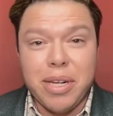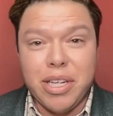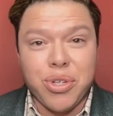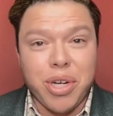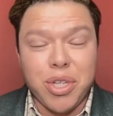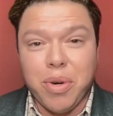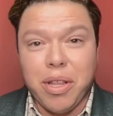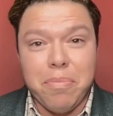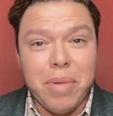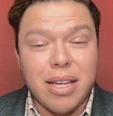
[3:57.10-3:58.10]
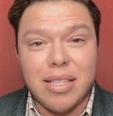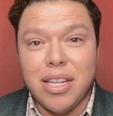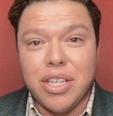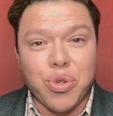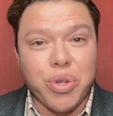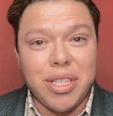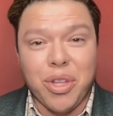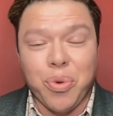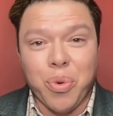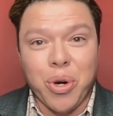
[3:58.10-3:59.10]
industry is one of the biggest industries in
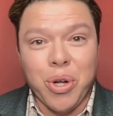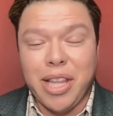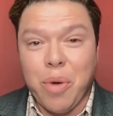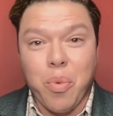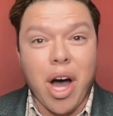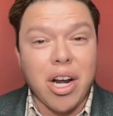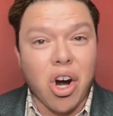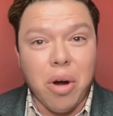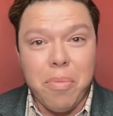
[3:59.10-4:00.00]
the world. They want our